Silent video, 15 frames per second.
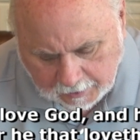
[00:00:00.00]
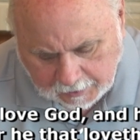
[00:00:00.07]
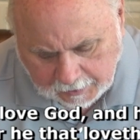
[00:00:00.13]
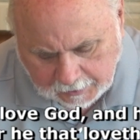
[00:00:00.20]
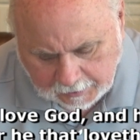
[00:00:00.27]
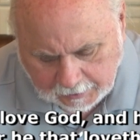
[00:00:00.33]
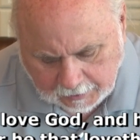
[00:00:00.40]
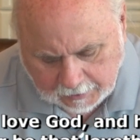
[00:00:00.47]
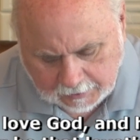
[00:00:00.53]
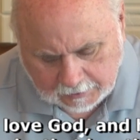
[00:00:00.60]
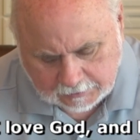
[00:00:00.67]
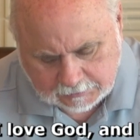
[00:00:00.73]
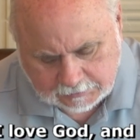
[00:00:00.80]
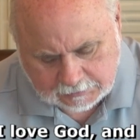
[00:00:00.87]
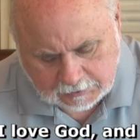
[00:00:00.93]
he
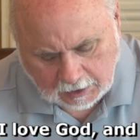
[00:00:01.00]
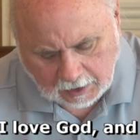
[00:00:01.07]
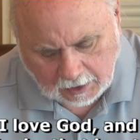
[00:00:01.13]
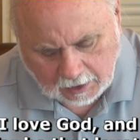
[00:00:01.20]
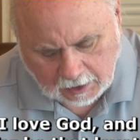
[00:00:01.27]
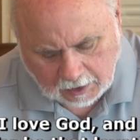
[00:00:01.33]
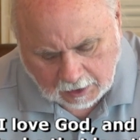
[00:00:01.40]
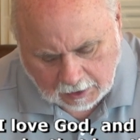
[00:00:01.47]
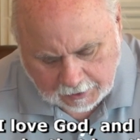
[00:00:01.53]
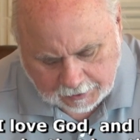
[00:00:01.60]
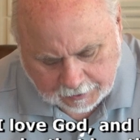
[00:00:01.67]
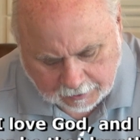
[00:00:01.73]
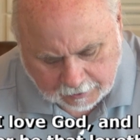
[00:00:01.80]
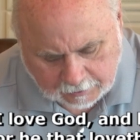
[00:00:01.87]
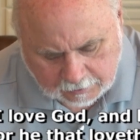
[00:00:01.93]
is a
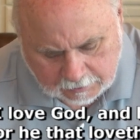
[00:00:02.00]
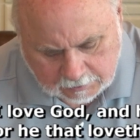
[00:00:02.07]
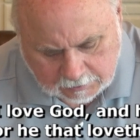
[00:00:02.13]
liar.